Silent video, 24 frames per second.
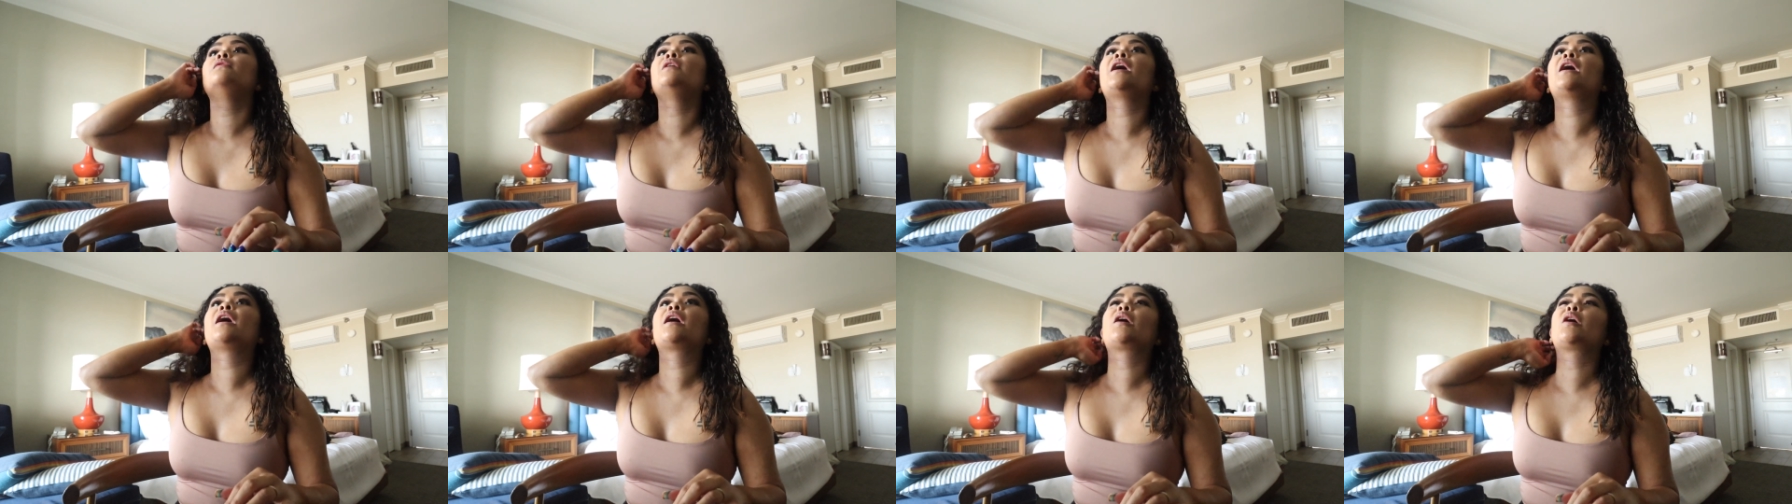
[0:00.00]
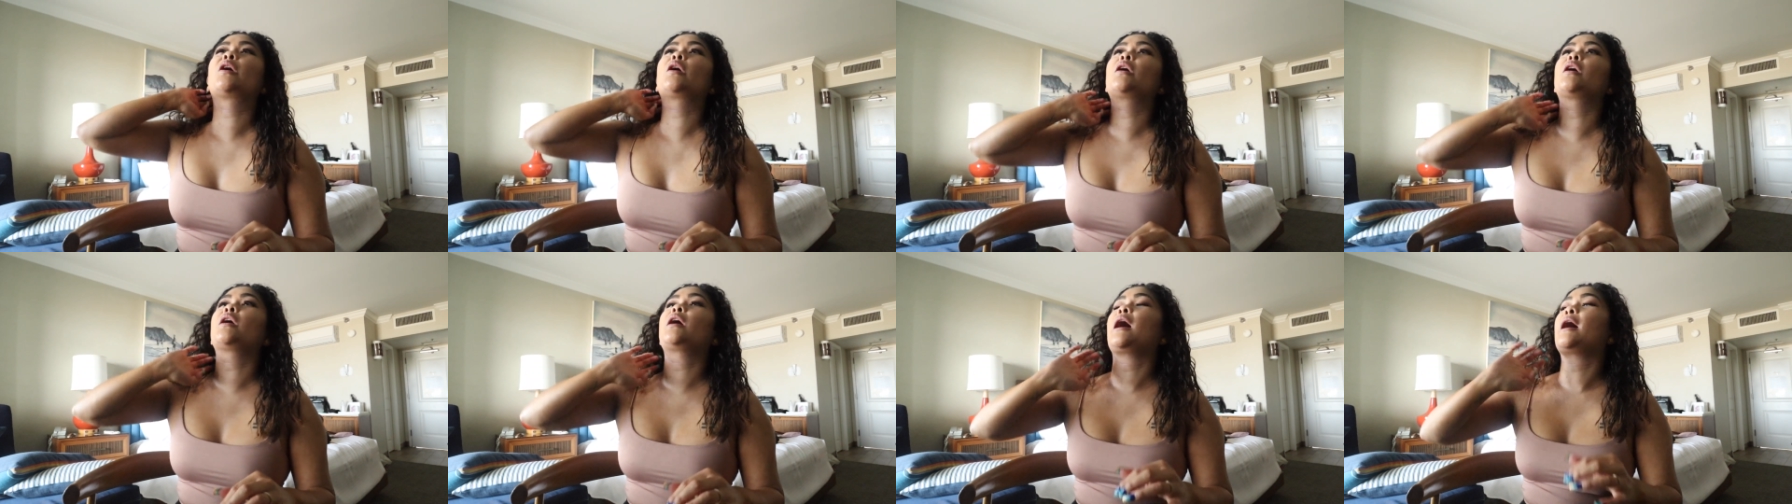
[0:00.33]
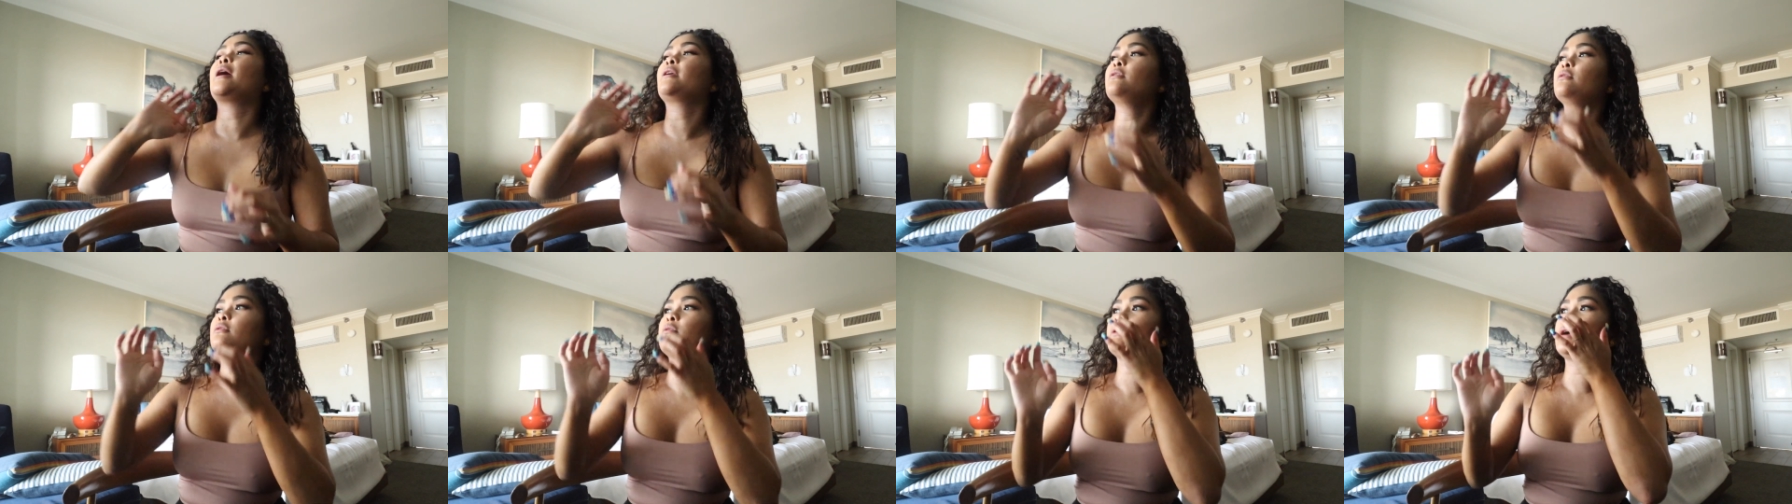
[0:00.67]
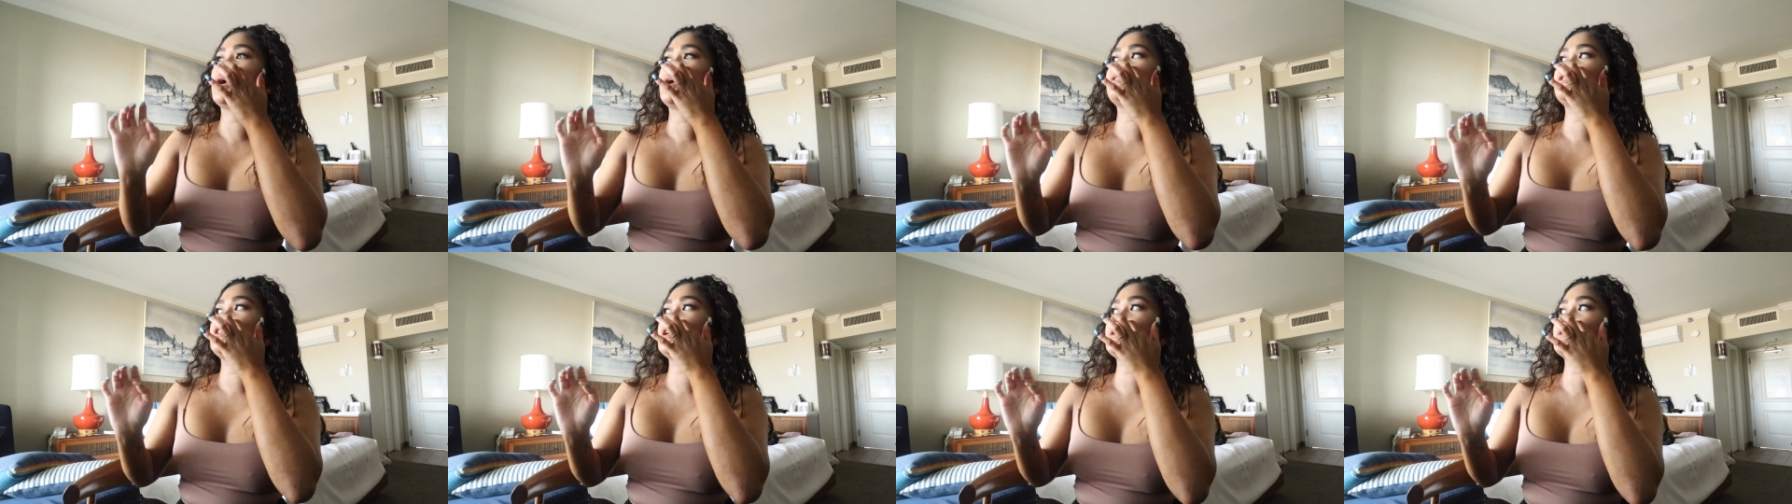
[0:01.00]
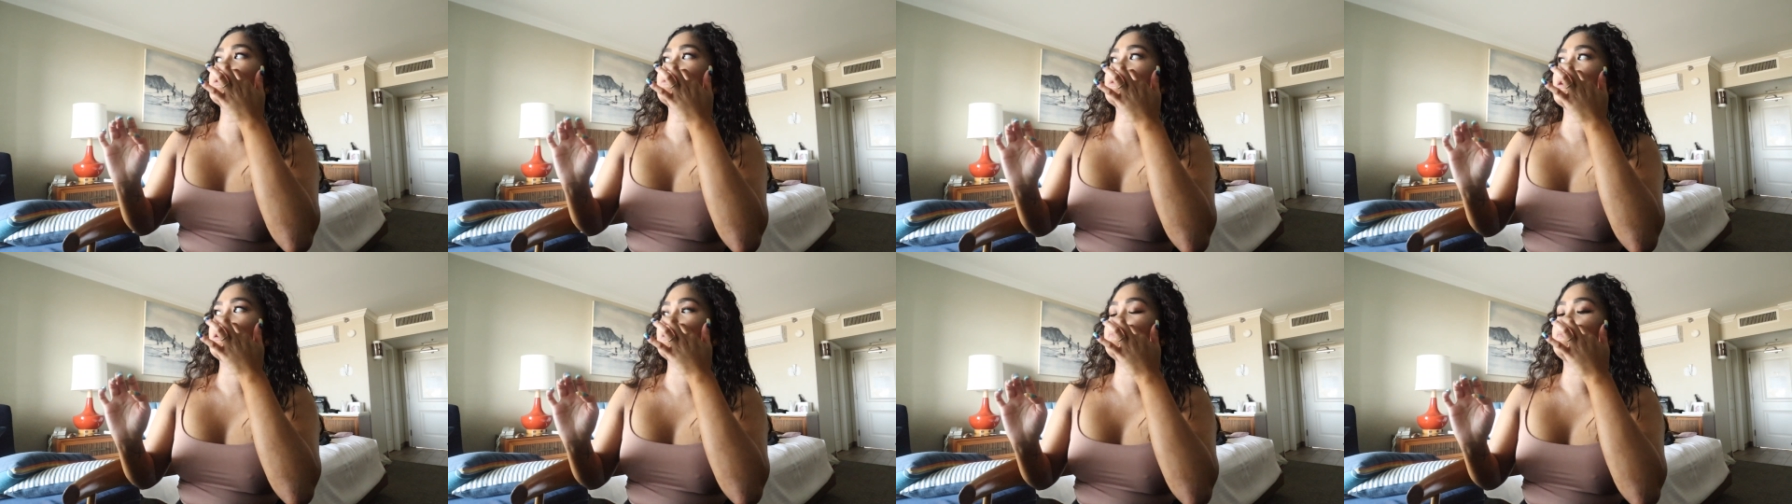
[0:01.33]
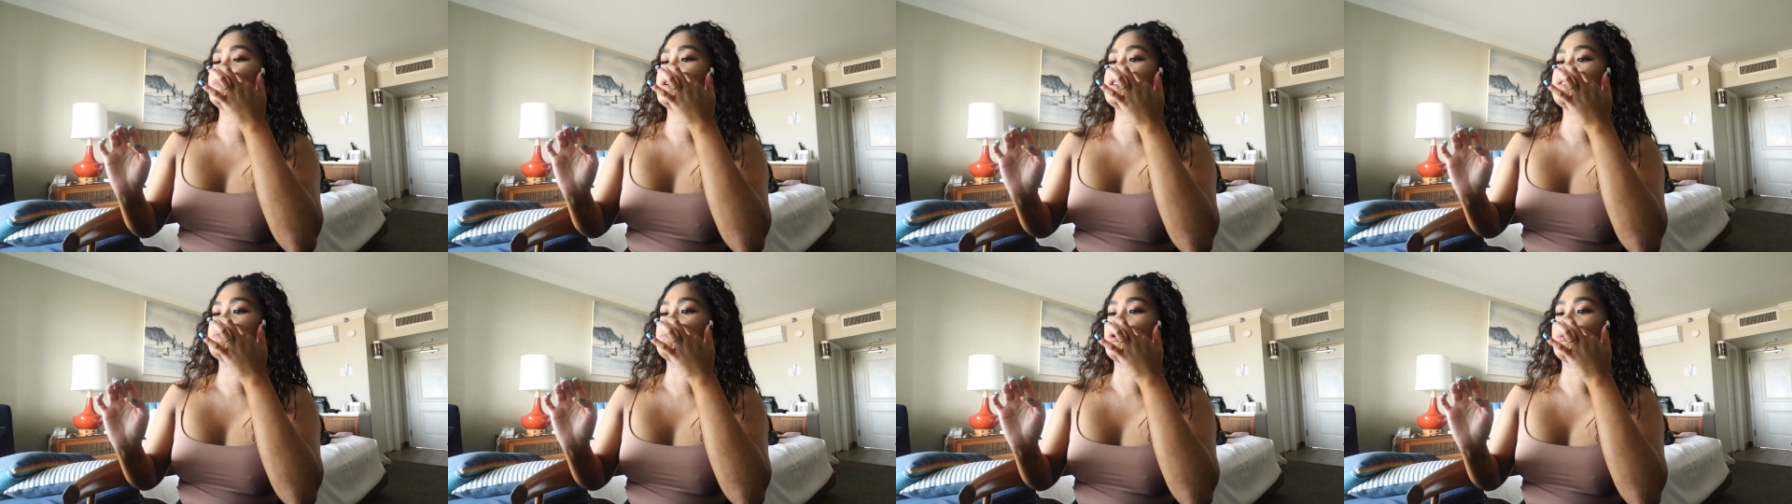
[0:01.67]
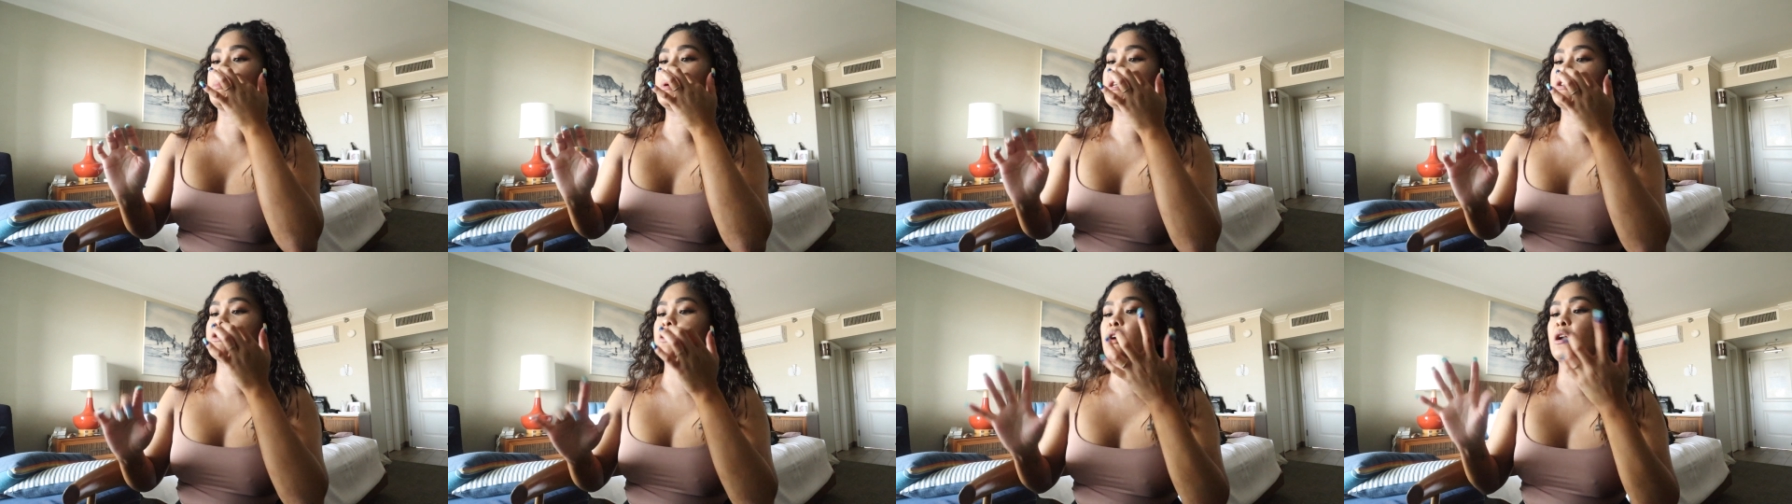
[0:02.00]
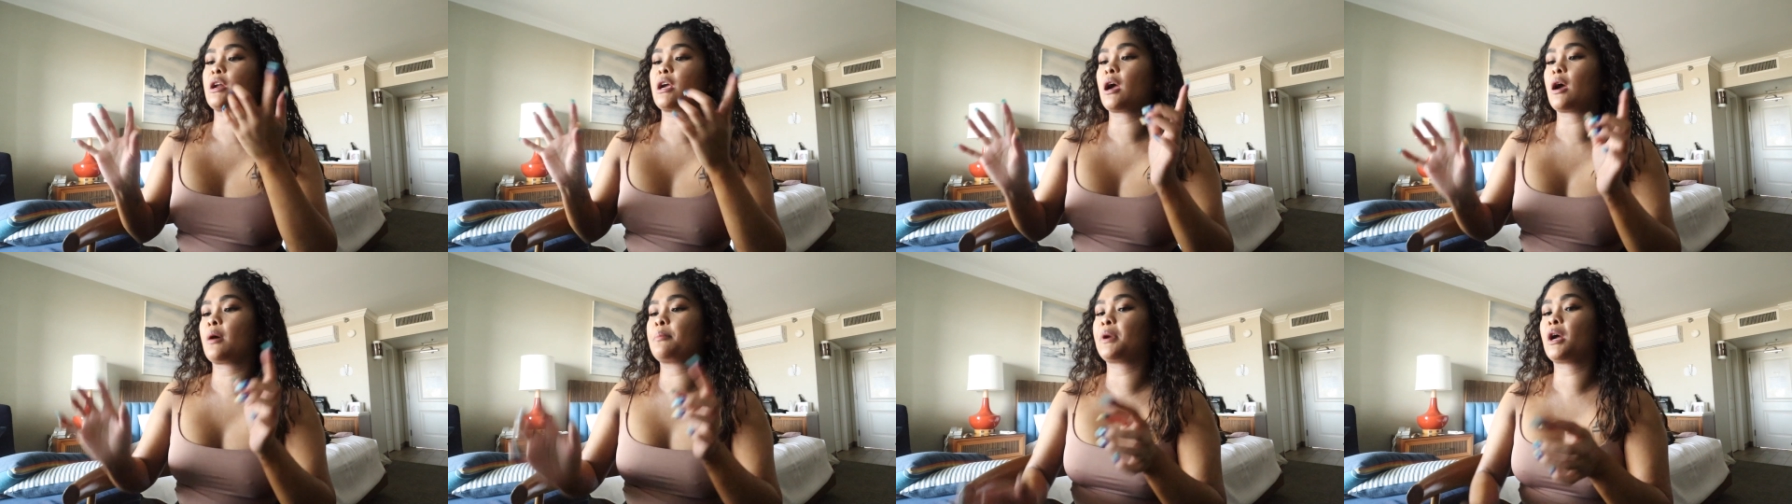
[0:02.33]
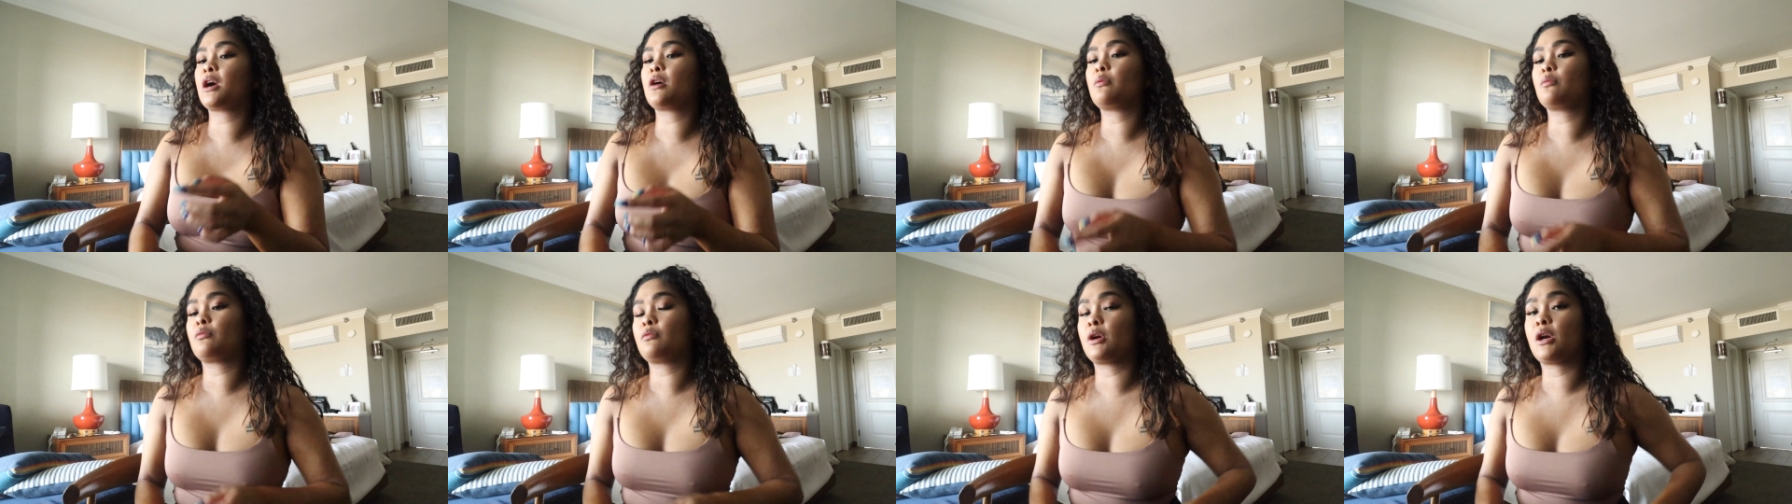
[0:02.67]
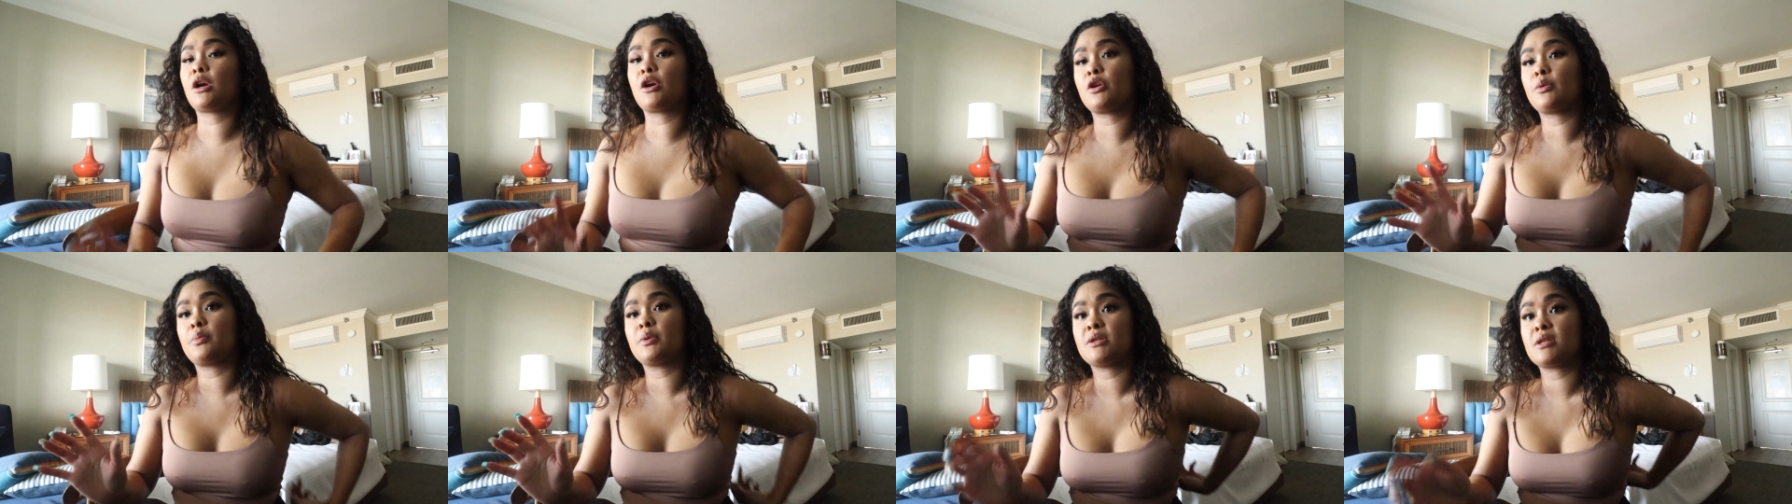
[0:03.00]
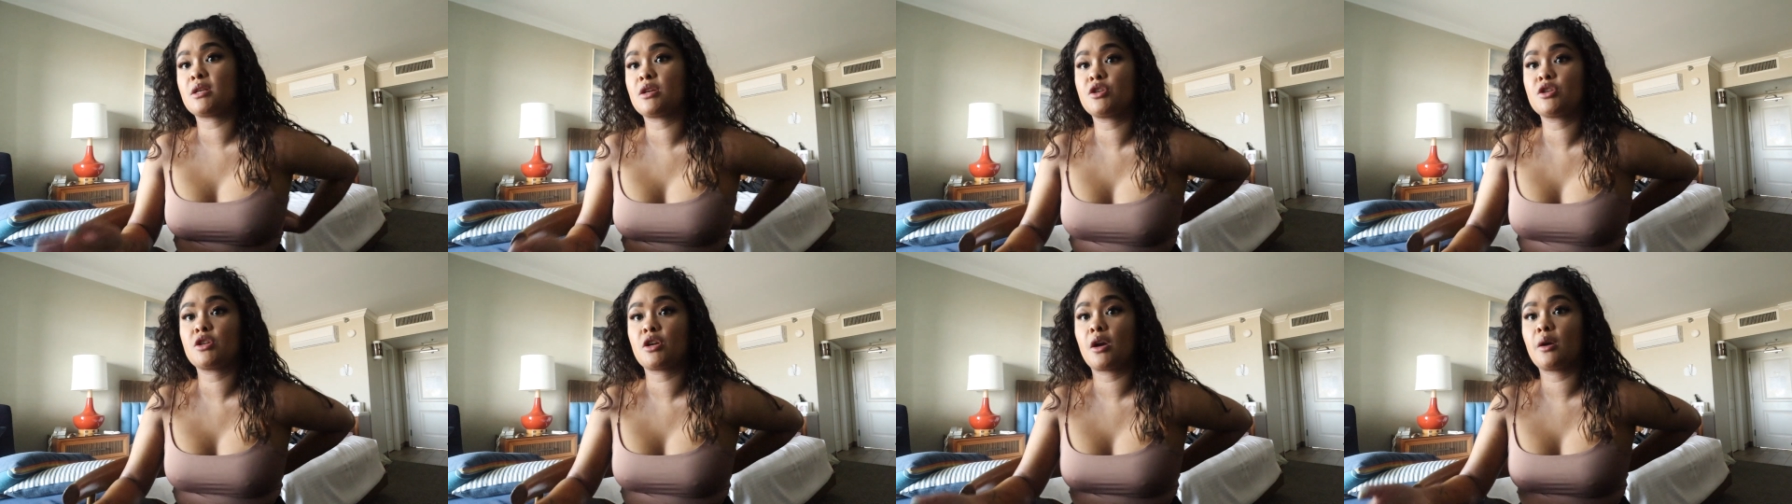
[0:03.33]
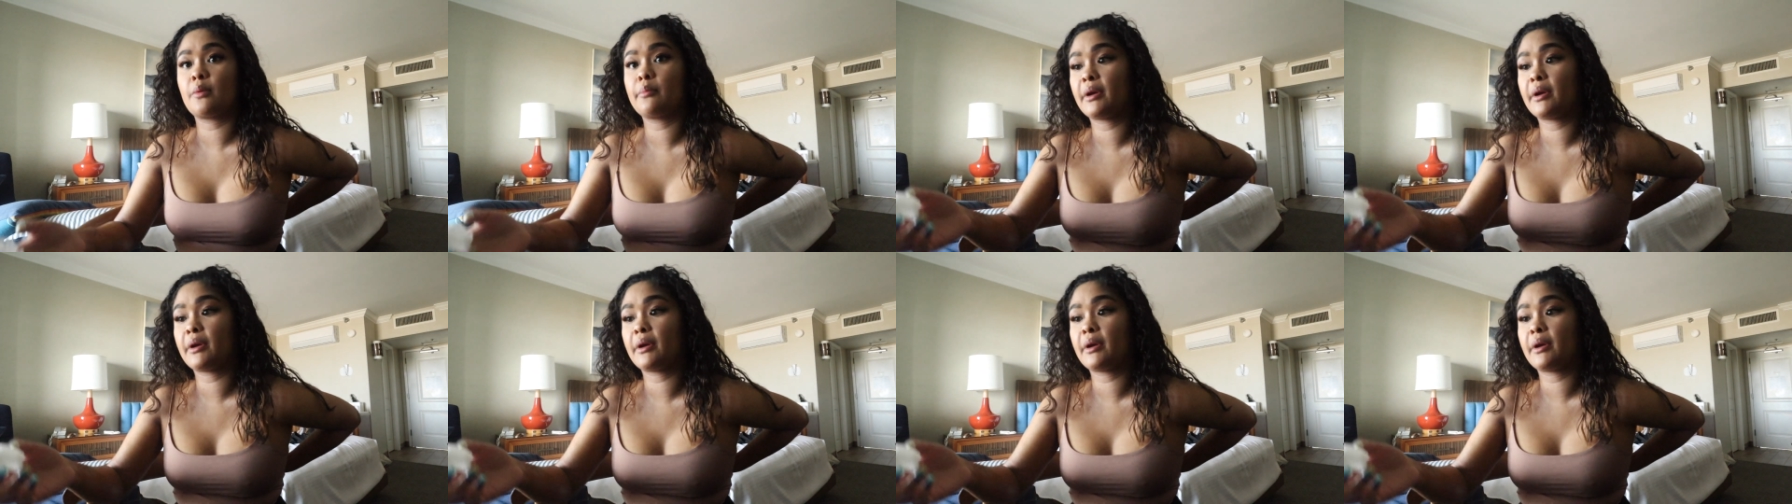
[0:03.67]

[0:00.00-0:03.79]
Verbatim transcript: I think it says Pismo Beach on it, I'm not 100% sure,